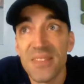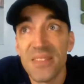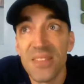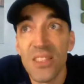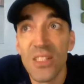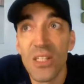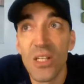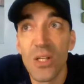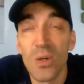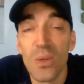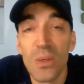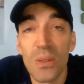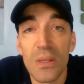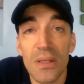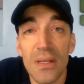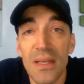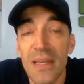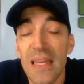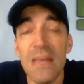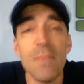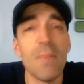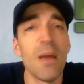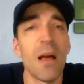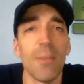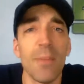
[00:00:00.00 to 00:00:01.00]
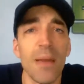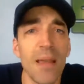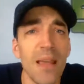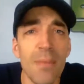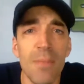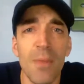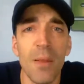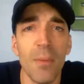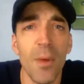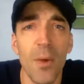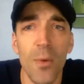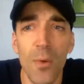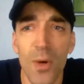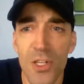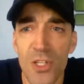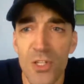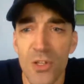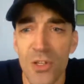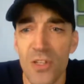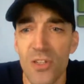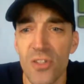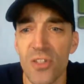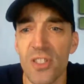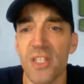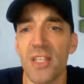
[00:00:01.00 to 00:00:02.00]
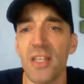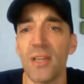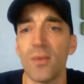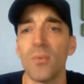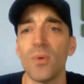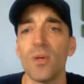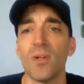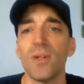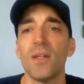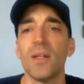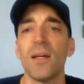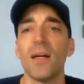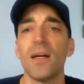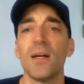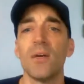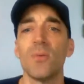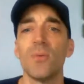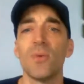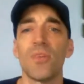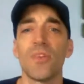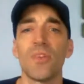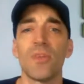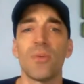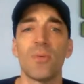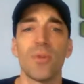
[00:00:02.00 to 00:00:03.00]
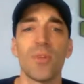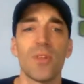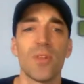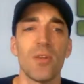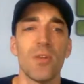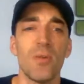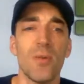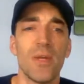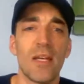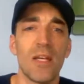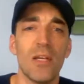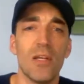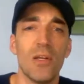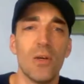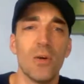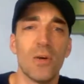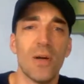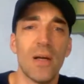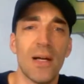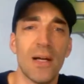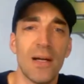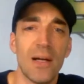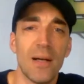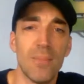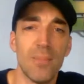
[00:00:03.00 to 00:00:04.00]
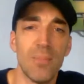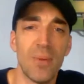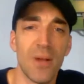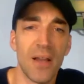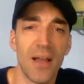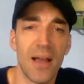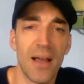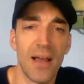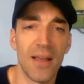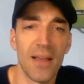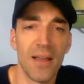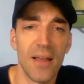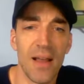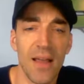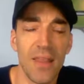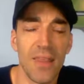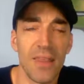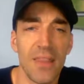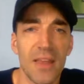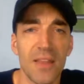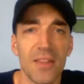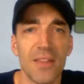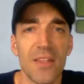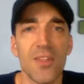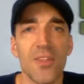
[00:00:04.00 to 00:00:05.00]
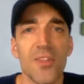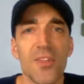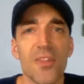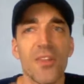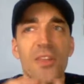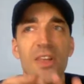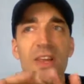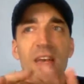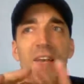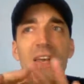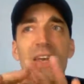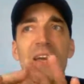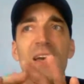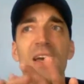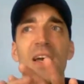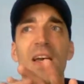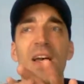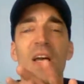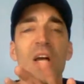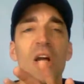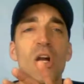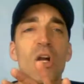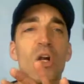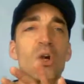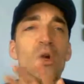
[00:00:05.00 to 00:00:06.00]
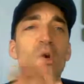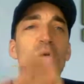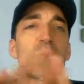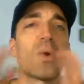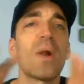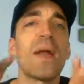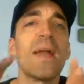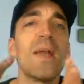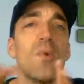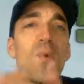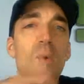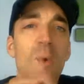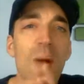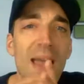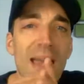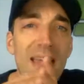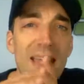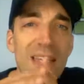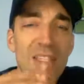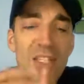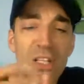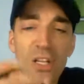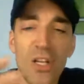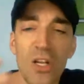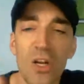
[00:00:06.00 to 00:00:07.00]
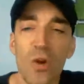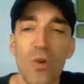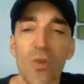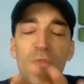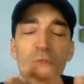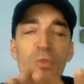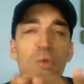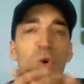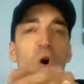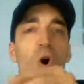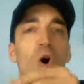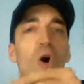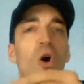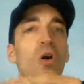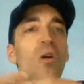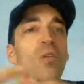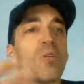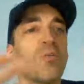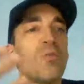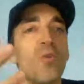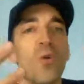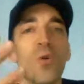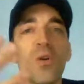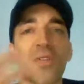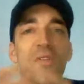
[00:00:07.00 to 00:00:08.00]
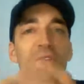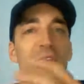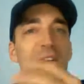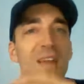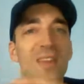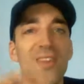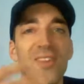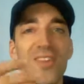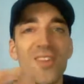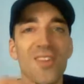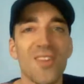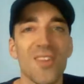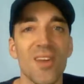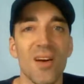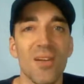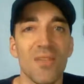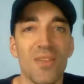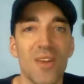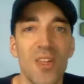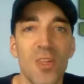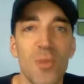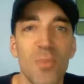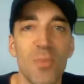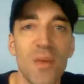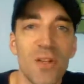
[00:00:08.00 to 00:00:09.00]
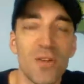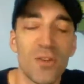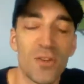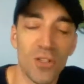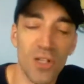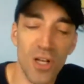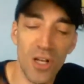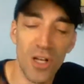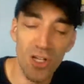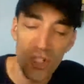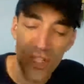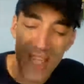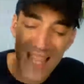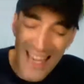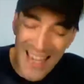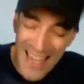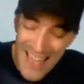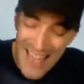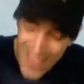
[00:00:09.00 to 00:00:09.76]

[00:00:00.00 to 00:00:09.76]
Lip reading: you know, email me what you're interested in. We'll see what we can do. But I think this is a great way to go through all 4 phases of a speaker launch, and